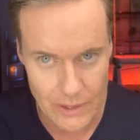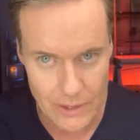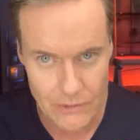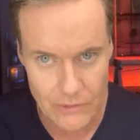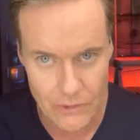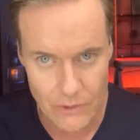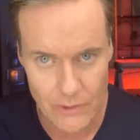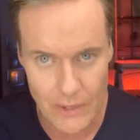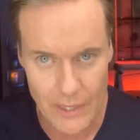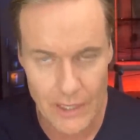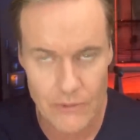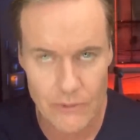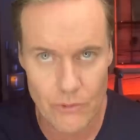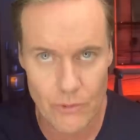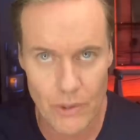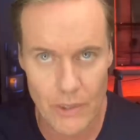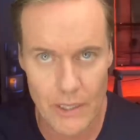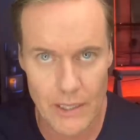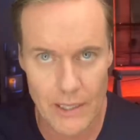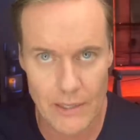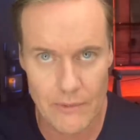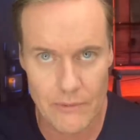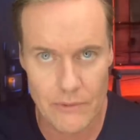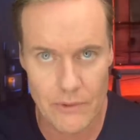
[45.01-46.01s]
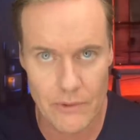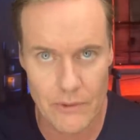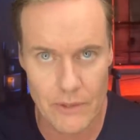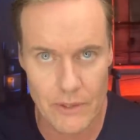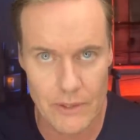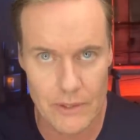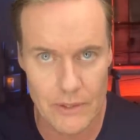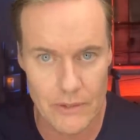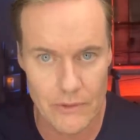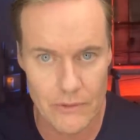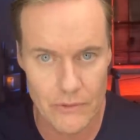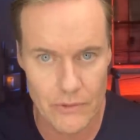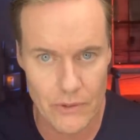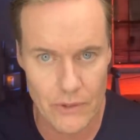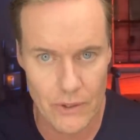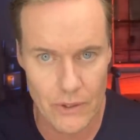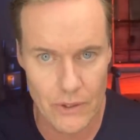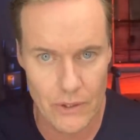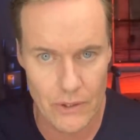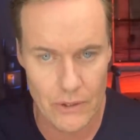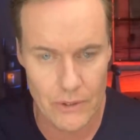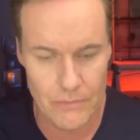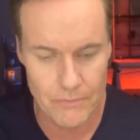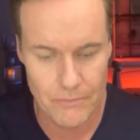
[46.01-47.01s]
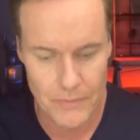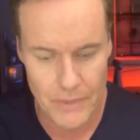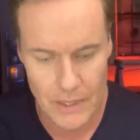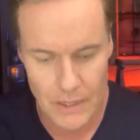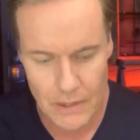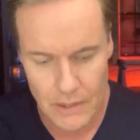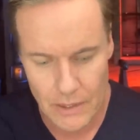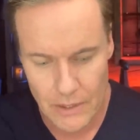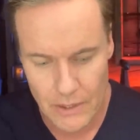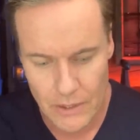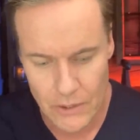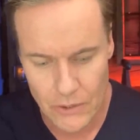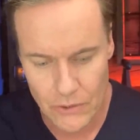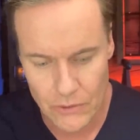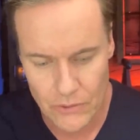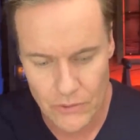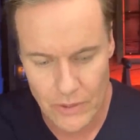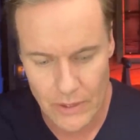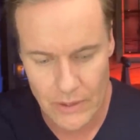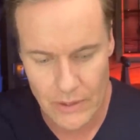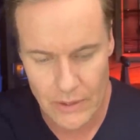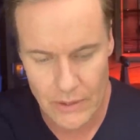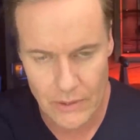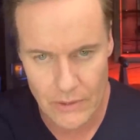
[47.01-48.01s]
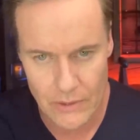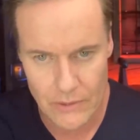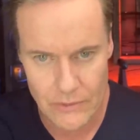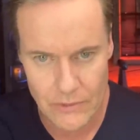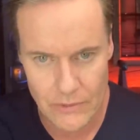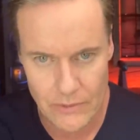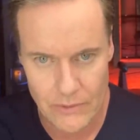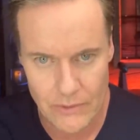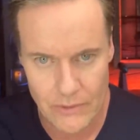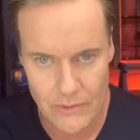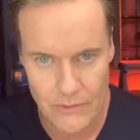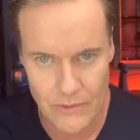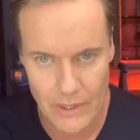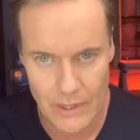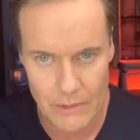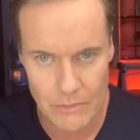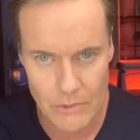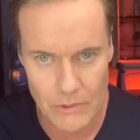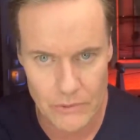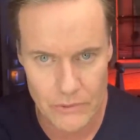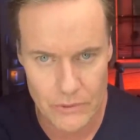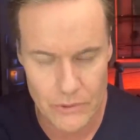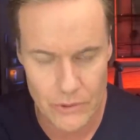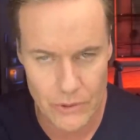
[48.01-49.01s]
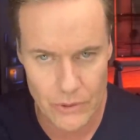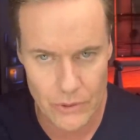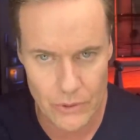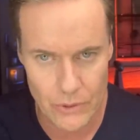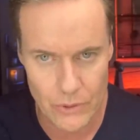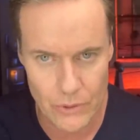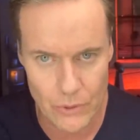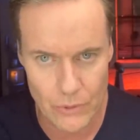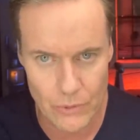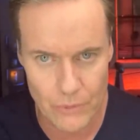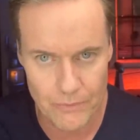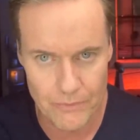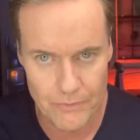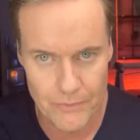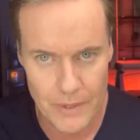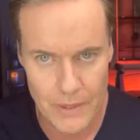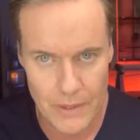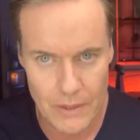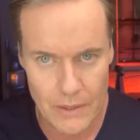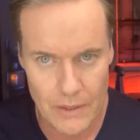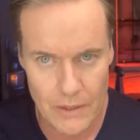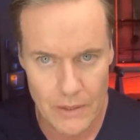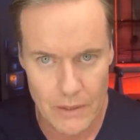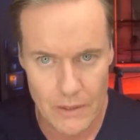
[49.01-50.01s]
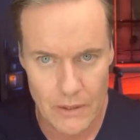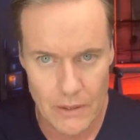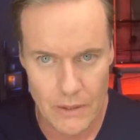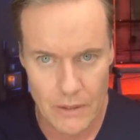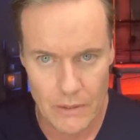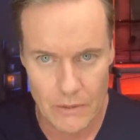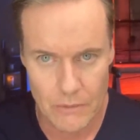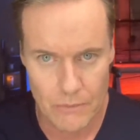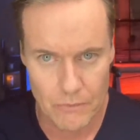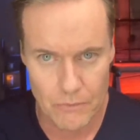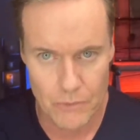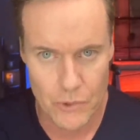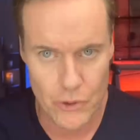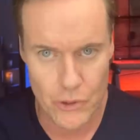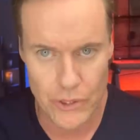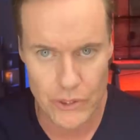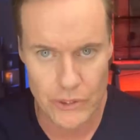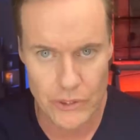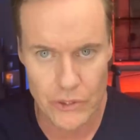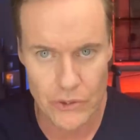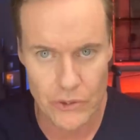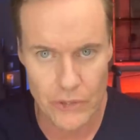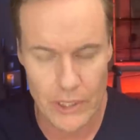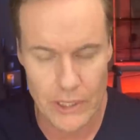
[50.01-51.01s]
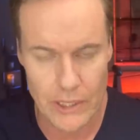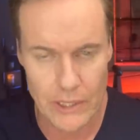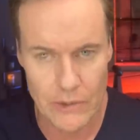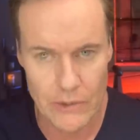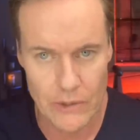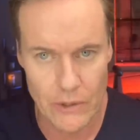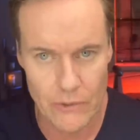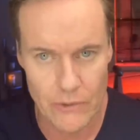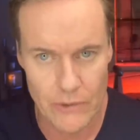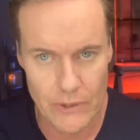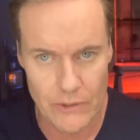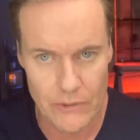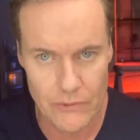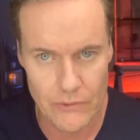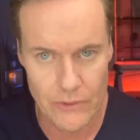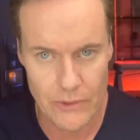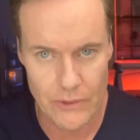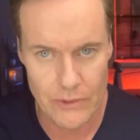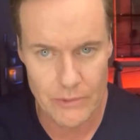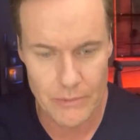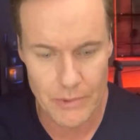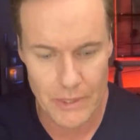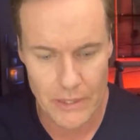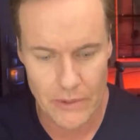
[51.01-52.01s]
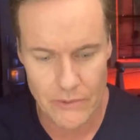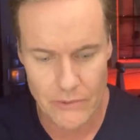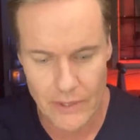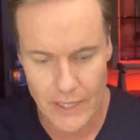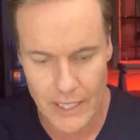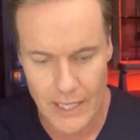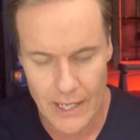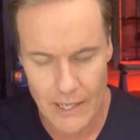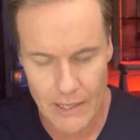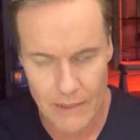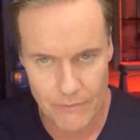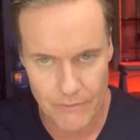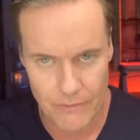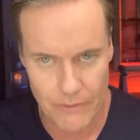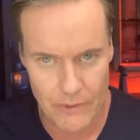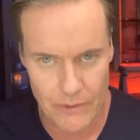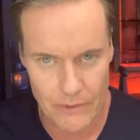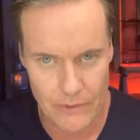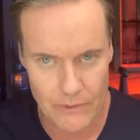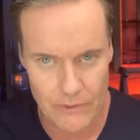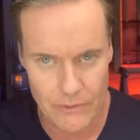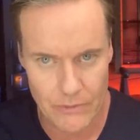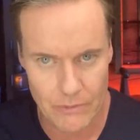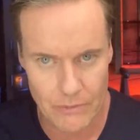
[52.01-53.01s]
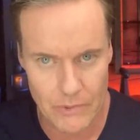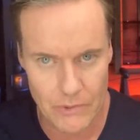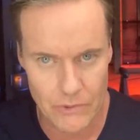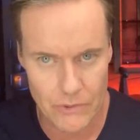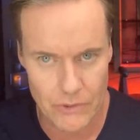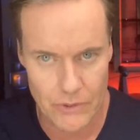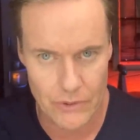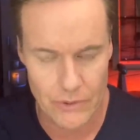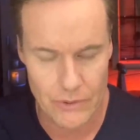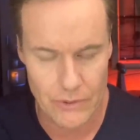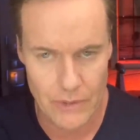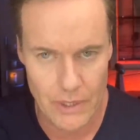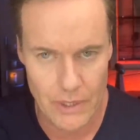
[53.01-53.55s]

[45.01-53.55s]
So that's why after a discard, you see the narcissist is able to treat you like you don't exist because they can't feel this emotion.